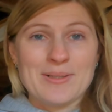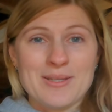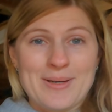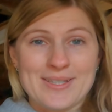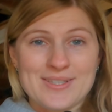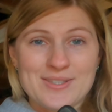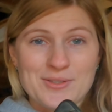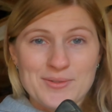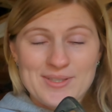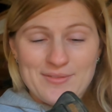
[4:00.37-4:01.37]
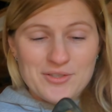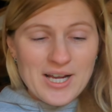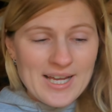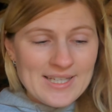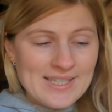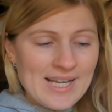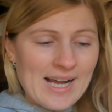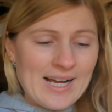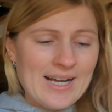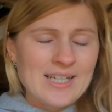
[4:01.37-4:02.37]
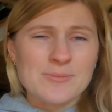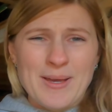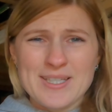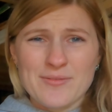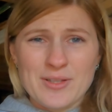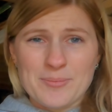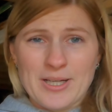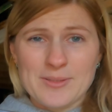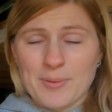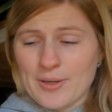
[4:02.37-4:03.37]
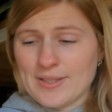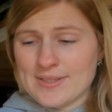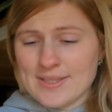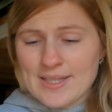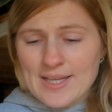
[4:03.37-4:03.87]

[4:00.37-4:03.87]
one of the best shoes that I've tried, and especially for the price point.